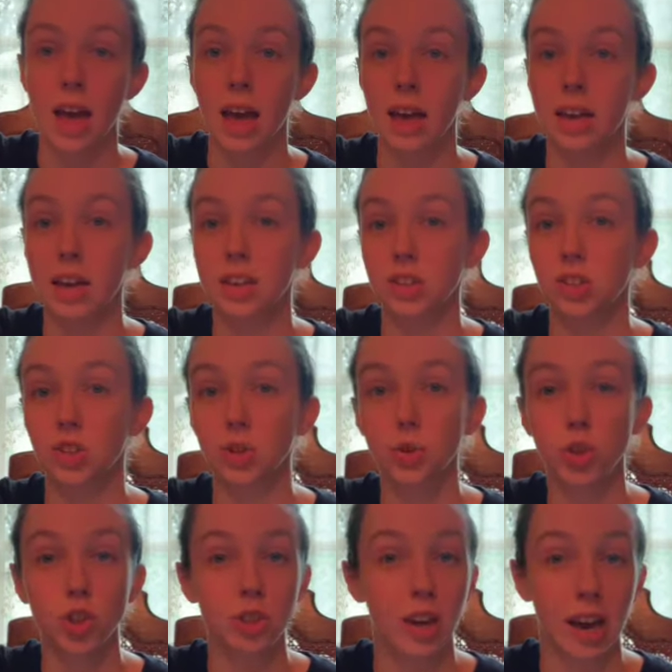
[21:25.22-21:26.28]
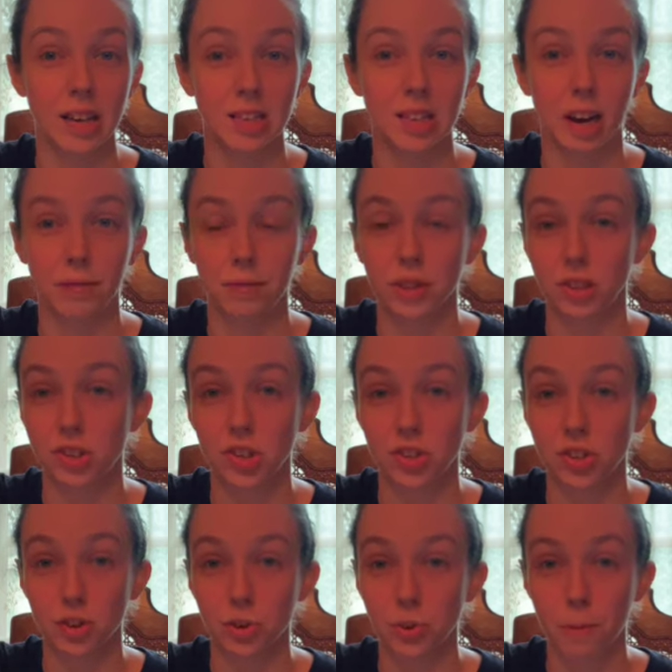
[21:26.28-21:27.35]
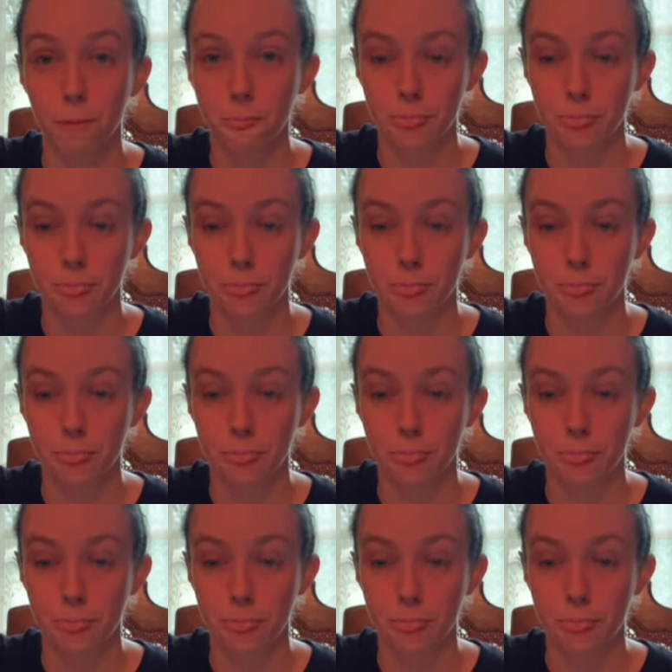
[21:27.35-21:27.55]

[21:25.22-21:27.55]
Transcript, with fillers: It usually has nothing to do.